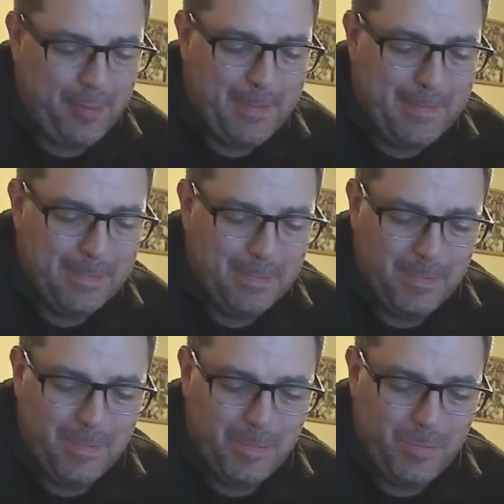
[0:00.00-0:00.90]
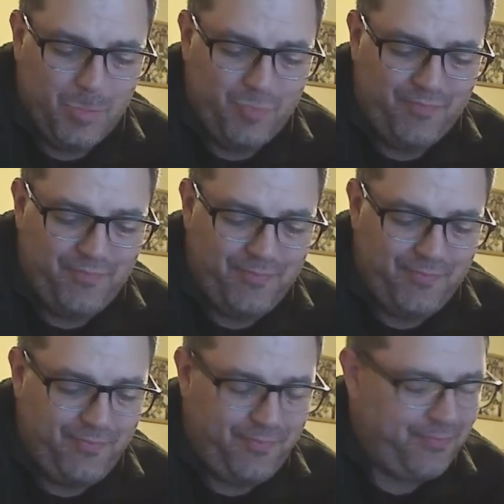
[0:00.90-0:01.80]

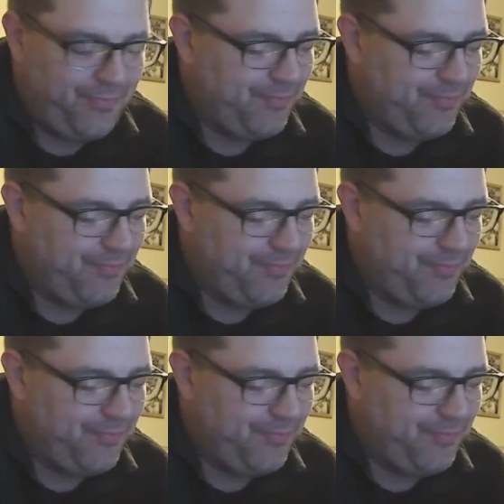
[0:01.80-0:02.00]
No one is speaking in this clip.